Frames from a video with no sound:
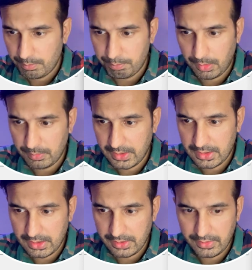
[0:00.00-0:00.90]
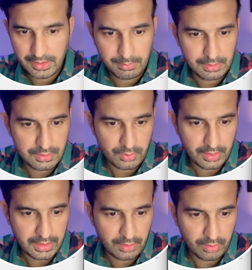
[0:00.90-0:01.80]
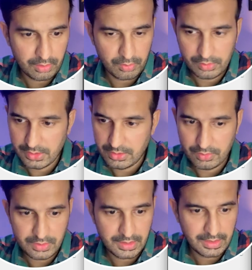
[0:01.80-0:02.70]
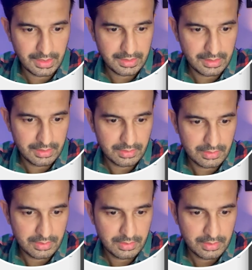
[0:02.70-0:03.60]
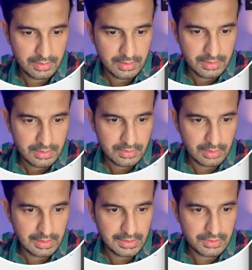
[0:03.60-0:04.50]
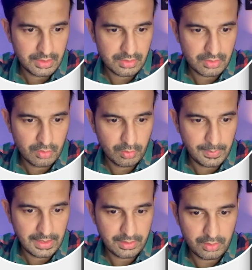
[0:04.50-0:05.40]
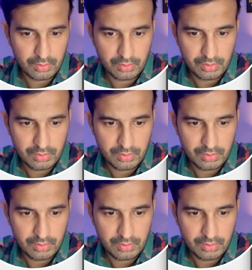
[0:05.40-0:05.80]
publicly readable. So I cannot do this using edit. So let's just go back to